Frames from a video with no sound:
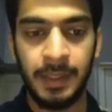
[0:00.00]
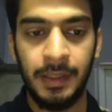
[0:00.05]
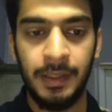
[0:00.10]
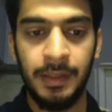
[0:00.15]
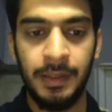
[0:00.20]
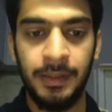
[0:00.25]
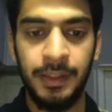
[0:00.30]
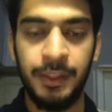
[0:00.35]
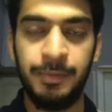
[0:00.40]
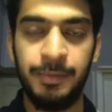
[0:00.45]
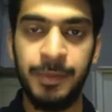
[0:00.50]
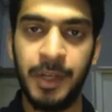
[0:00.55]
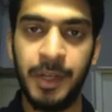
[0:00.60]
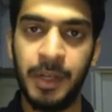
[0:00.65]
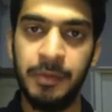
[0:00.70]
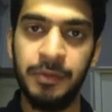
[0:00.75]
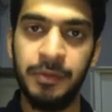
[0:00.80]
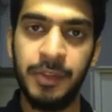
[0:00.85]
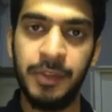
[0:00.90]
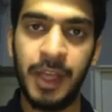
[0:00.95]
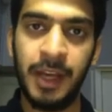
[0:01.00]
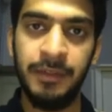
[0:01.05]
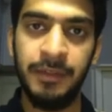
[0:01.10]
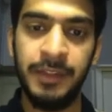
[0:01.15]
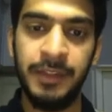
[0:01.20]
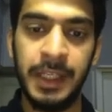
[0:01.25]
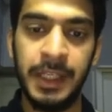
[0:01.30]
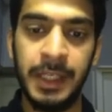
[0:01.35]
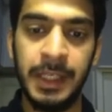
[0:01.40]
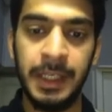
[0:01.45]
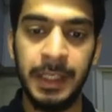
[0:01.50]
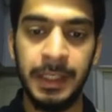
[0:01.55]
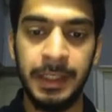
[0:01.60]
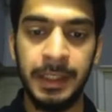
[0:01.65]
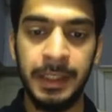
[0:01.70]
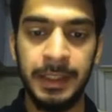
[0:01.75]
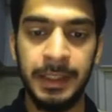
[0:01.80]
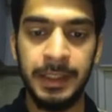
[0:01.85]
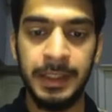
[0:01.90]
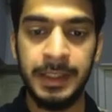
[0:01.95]
These pronouns have the ending
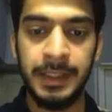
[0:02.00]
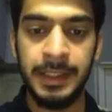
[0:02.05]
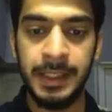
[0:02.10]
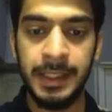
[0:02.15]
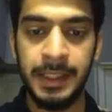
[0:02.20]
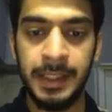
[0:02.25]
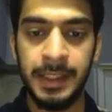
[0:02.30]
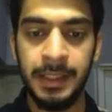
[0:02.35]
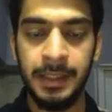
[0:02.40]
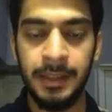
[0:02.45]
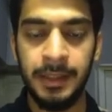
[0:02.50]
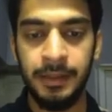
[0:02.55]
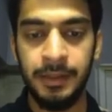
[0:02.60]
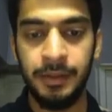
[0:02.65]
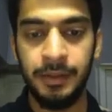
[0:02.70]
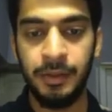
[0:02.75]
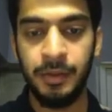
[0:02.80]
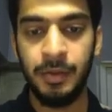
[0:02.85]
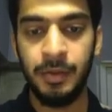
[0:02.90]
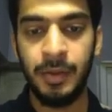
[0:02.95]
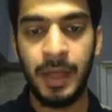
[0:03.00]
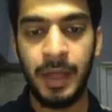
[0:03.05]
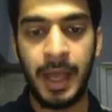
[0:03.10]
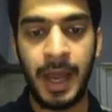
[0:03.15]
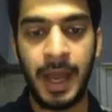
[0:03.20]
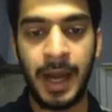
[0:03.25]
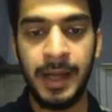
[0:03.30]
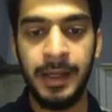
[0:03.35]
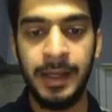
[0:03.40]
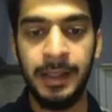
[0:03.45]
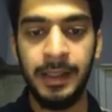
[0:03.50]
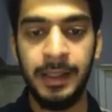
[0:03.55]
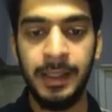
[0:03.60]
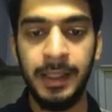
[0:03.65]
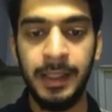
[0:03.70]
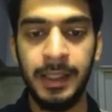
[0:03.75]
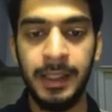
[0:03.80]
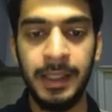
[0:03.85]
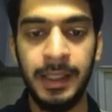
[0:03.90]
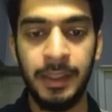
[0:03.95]
t, so add
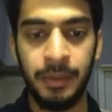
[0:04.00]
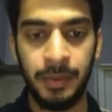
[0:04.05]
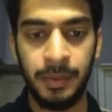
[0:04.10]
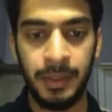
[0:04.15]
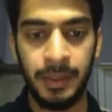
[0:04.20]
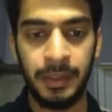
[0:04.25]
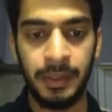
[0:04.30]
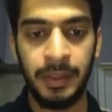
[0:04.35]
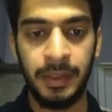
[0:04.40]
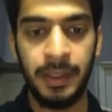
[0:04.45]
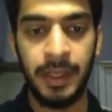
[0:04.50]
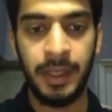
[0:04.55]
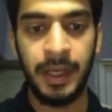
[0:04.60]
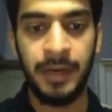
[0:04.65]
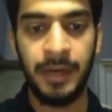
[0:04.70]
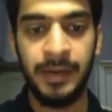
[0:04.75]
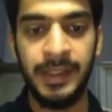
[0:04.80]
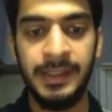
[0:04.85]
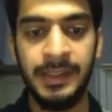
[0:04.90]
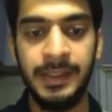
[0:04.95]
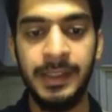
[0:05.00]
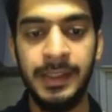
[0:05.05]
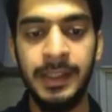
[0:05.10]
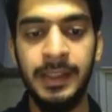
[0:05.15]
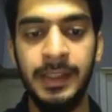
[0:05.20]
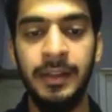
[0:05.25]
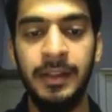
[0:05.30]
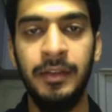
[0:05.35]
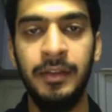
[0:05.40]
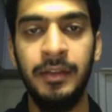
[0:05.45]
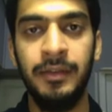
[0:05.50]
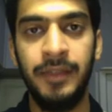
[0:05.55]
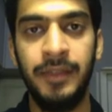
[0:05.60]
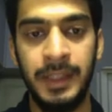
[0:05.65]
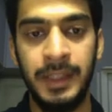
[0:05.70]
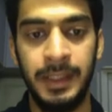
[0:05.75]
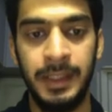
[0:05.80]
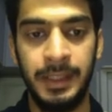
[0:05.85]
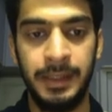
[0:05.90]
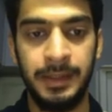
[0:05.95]
e to it. sie
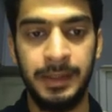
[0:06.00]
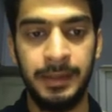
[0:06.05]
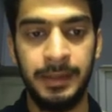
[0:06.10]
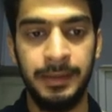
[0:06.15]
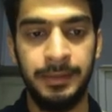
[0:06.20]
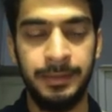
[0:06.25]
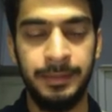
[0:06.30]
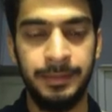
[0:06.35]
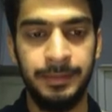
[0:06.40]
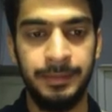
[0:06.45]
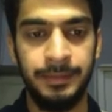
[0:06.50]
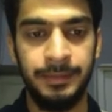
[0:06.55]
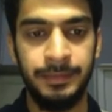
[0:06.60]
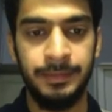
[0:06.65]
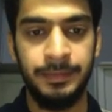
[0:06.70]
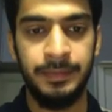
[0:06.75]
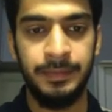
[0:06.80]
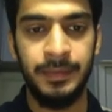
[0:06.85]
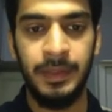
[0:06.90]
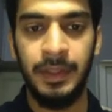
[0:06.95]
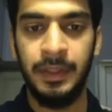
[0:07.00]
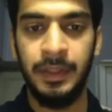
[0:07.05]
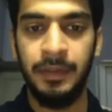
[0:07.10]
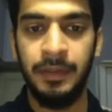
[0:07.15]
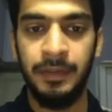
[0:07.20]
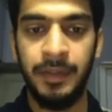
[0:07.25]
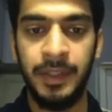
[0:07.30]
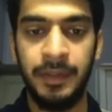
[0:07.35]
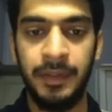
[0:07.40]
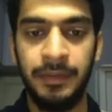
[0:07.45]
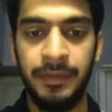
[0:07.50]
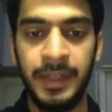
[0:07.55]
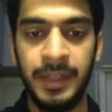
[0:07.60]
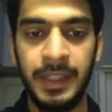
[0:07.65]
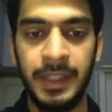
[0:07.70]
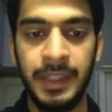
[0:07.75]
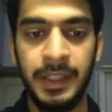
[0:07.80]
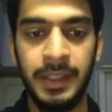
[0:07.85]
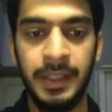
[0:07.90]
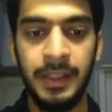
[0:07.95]
findet. wir
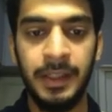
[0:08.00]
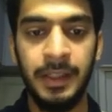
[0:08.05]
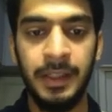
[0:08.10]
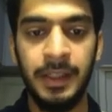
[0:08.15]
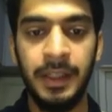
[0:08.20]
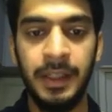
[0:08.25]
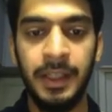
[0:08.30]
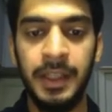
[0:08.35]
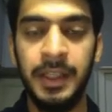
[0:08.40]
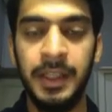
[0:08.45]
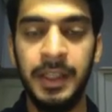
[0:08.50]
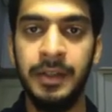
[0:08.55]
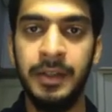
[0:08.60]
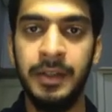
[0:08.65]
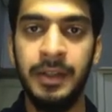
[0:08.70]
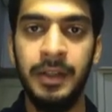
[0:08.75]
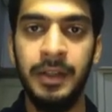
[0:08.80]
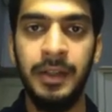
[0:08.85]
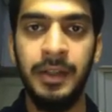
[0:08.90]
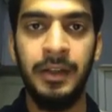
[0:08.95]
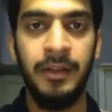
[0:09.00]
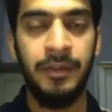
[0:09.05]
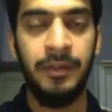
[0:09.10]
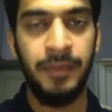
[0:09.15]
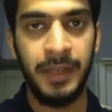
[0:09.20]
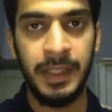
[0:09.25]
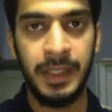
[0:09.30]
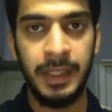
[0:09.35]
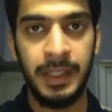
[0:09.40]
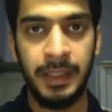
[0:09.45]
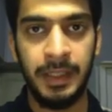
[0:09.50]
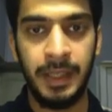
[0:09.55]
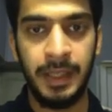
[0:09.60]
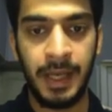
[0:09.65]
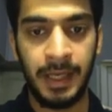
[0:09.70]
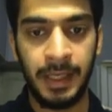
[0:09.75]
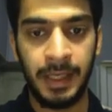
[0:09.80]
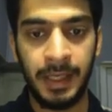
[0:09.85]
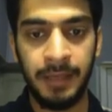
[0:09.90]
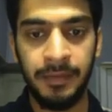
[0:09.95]
finden, ihr findet.
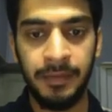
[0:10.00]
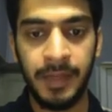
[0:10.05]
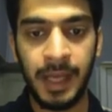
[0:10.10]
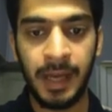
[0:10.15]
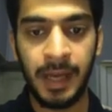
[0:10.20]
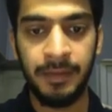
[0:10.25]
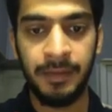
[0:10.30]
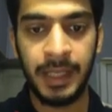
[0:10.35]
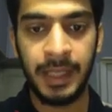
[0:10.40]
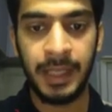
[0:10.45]
Again we have the